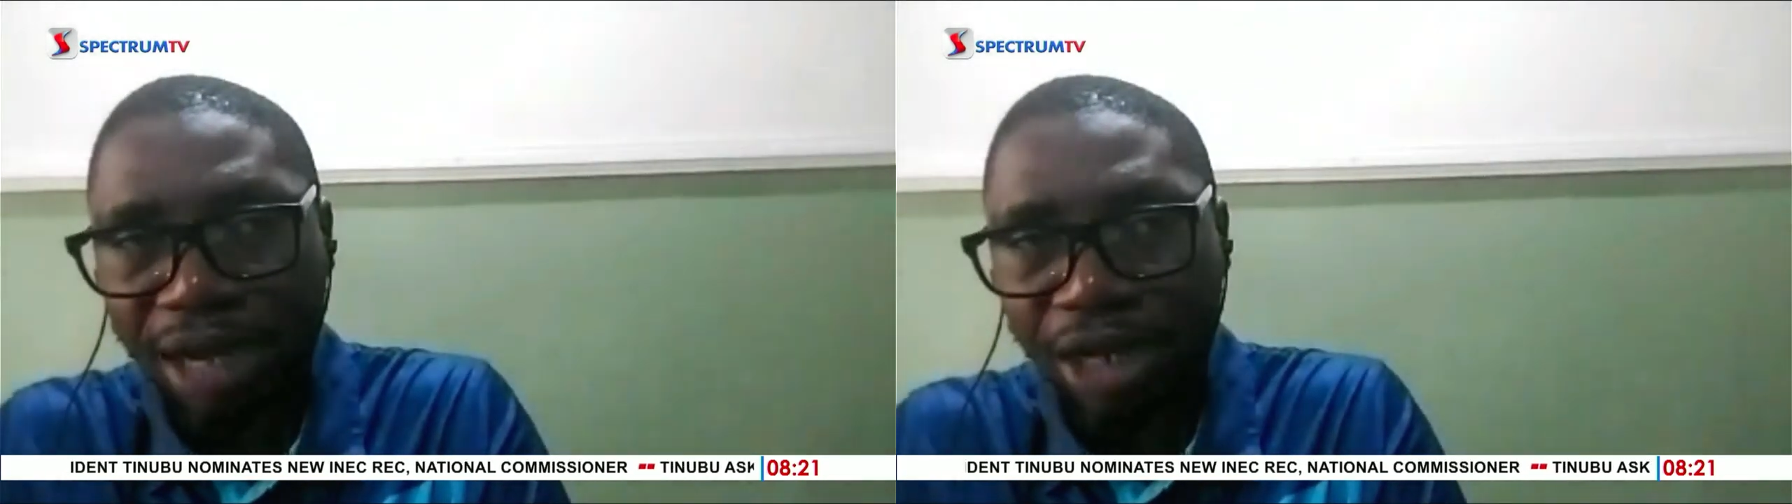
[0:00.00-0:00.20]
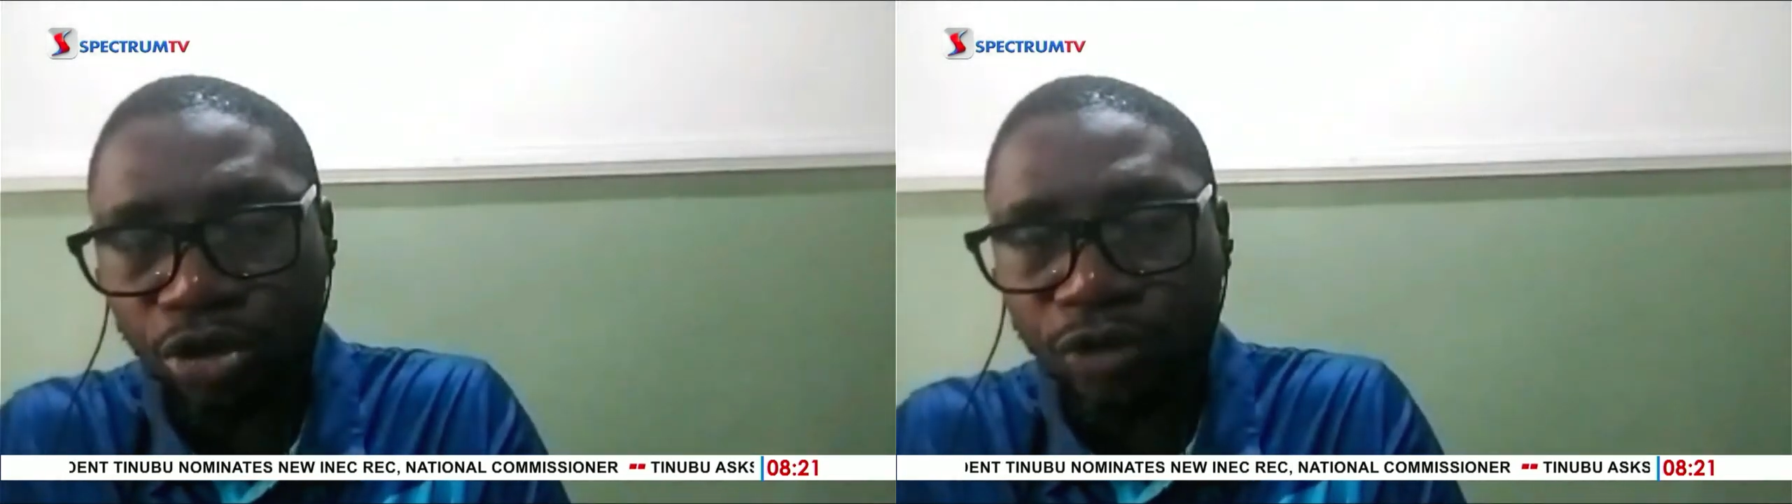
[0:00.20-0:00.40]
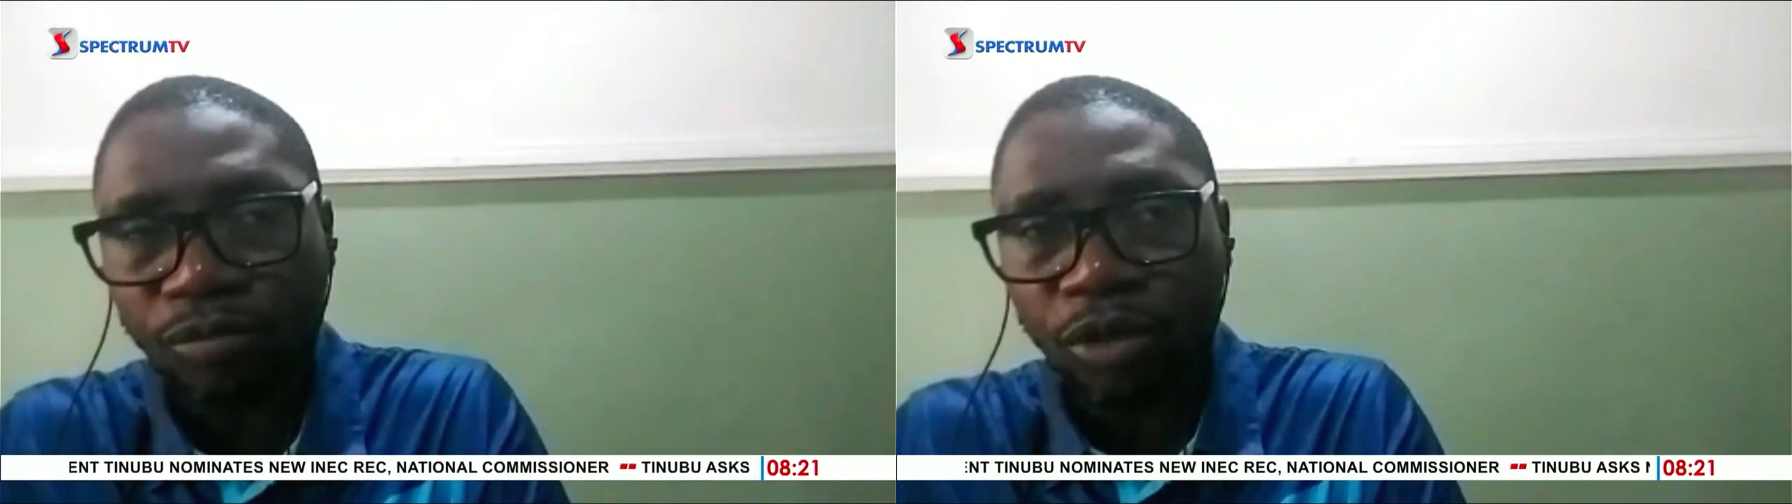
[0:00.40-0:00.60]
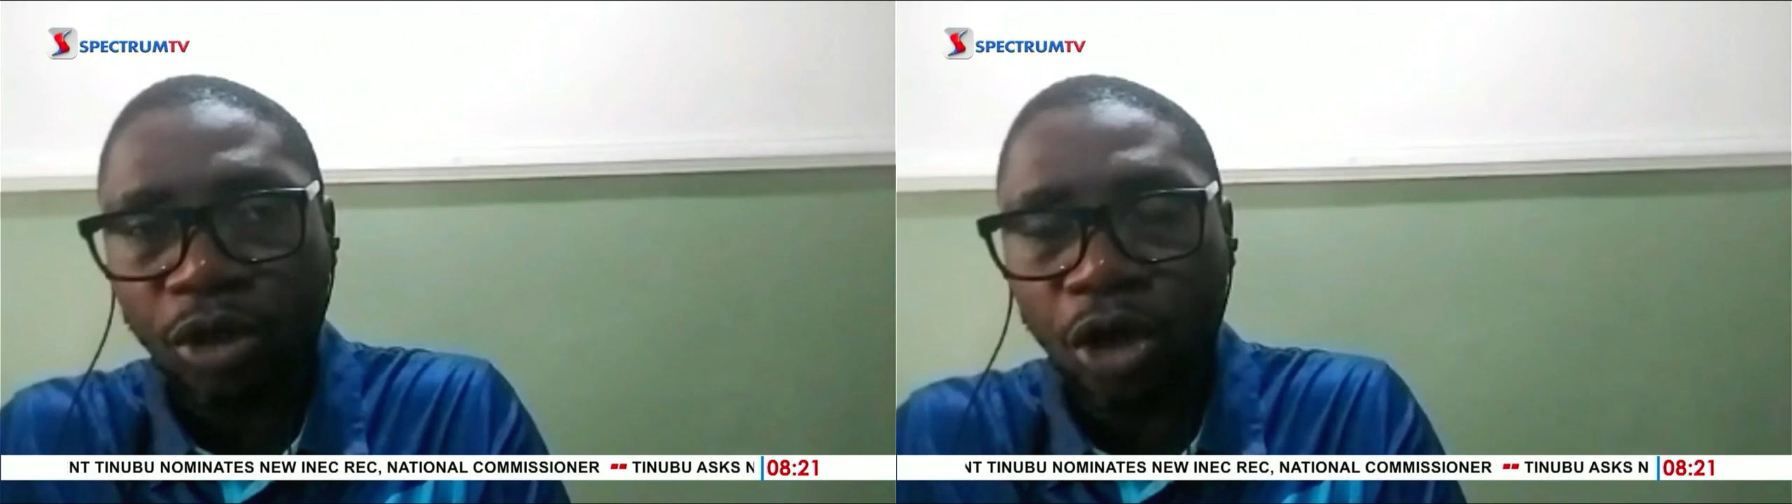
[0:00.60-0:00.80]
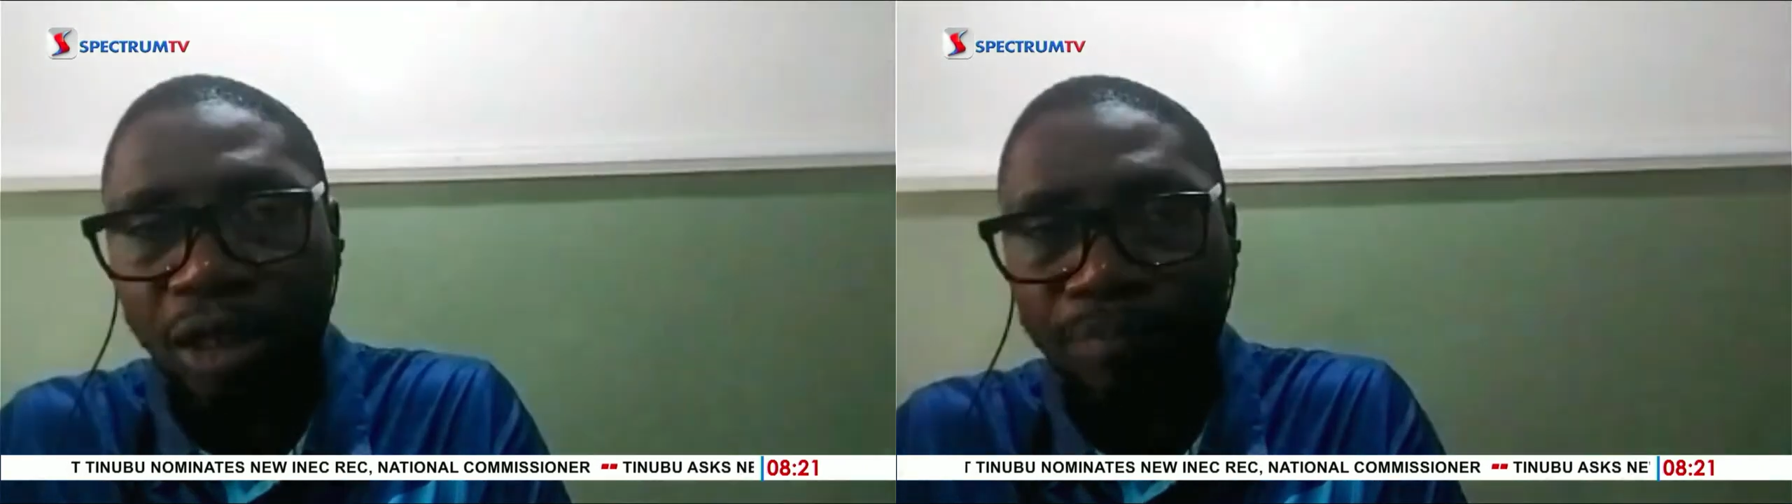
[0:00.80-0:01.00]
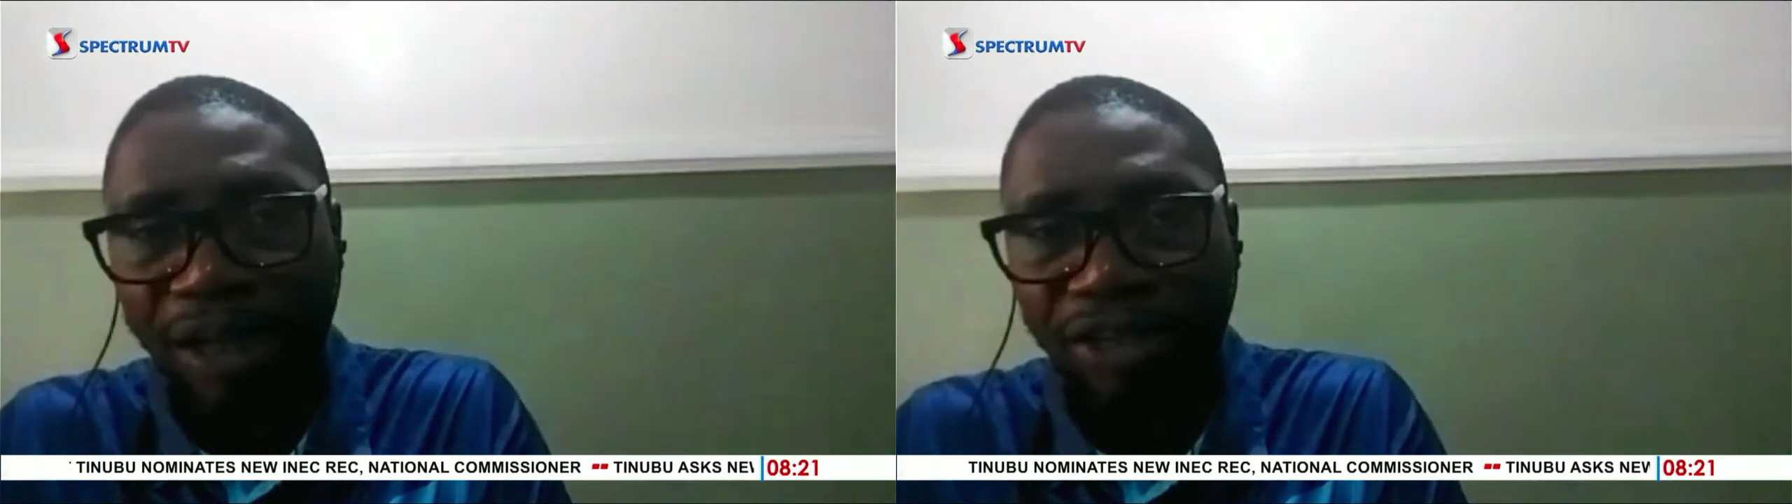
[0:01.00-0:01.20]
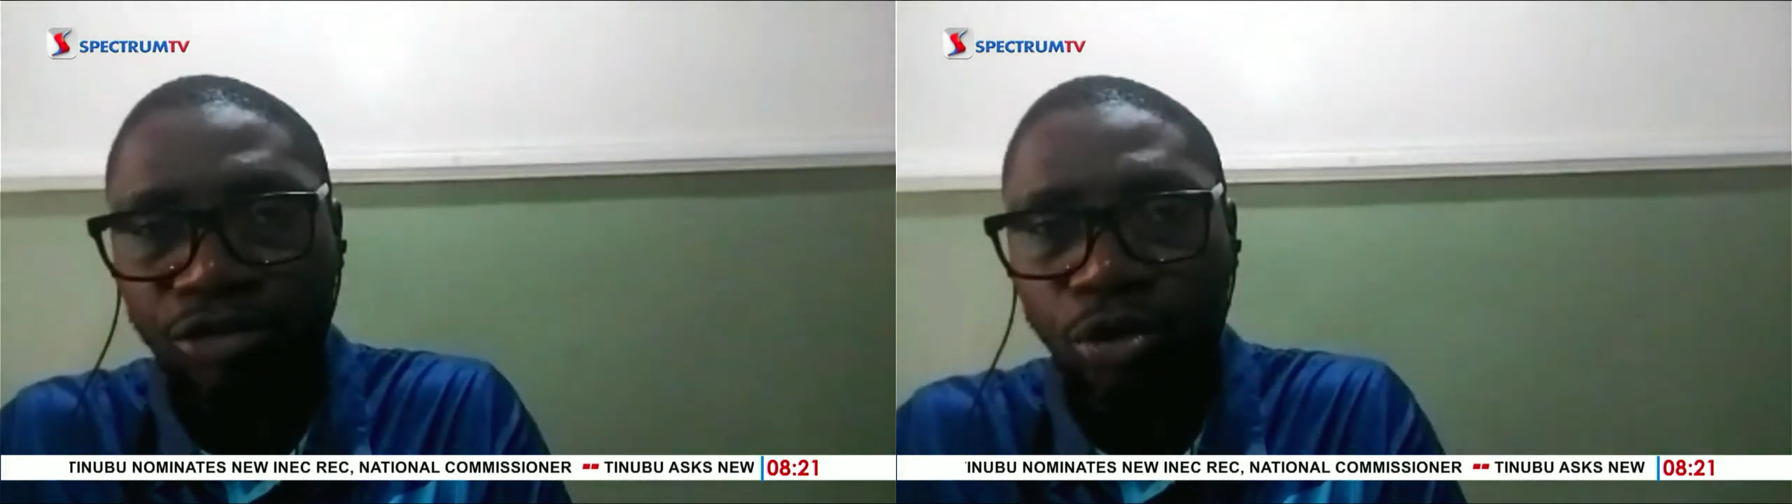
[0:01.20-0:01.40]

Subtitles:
or they pass through